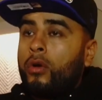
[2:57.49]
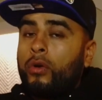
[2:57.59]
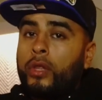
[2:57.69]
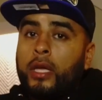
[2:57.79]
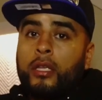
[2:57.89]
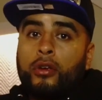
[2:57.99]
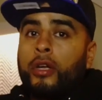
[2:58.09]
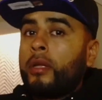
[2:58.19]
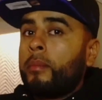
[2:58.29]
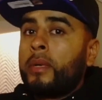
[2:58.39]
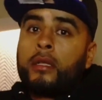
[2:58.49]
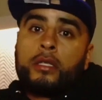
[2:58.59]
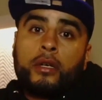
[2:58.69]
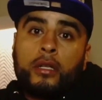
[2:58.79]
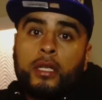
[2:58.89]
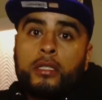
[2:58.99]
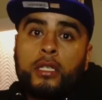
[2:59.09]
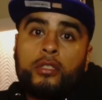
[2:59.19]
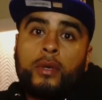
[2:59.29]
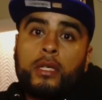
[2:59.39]
or you're in the military and they
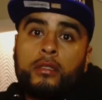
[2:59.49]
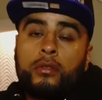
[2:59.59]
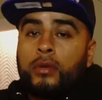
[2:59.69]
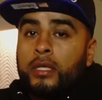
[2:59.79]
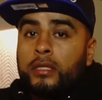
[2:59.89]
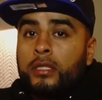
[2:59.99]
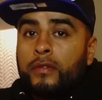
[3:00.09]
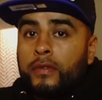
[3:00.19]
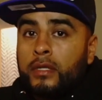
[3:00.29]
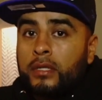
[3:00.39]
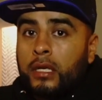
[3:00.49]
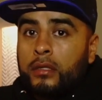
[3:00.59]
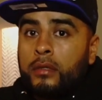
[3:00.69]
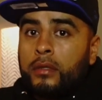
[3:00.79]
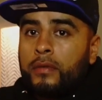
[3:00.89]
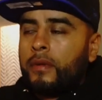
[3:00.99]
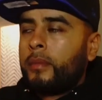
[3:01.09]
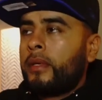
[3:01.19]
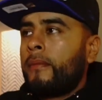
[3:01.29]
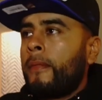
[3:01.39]
send you out to do crazy shit for this country, you feel me?